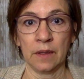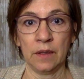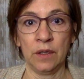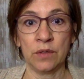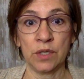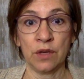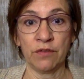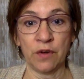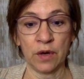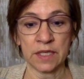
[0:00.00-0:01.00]
Using your
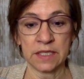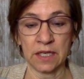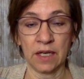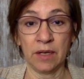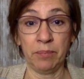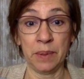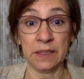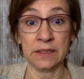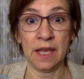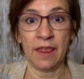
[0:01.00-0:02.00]
focus to
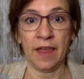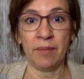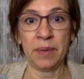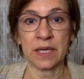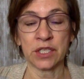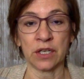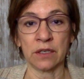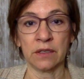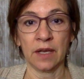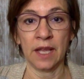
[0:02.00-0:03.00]
build that
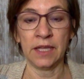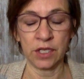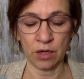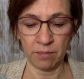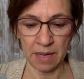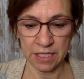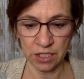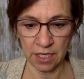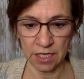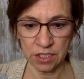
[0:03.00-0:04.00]
picture, and then your
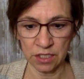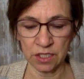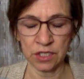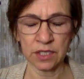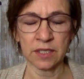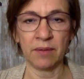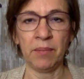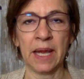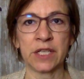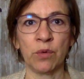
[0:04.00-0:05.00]
imagination to just
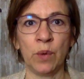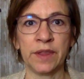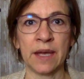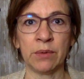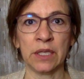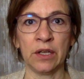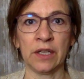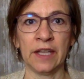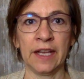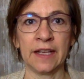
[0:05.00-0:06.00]
imagine what that would
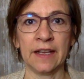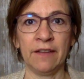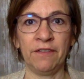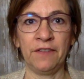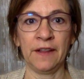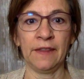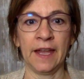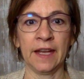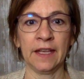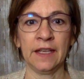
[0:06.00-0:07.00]
look like and feel
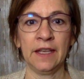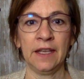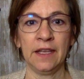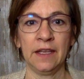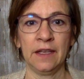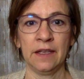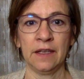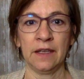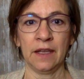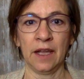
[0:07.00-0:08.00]
like.
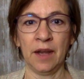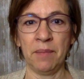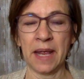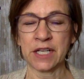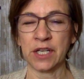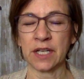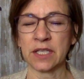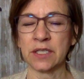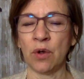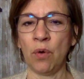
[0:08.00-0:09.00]
And imagine it
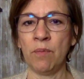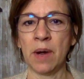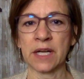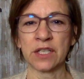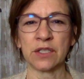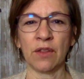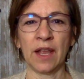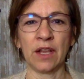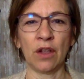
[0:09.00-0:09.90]
so much so that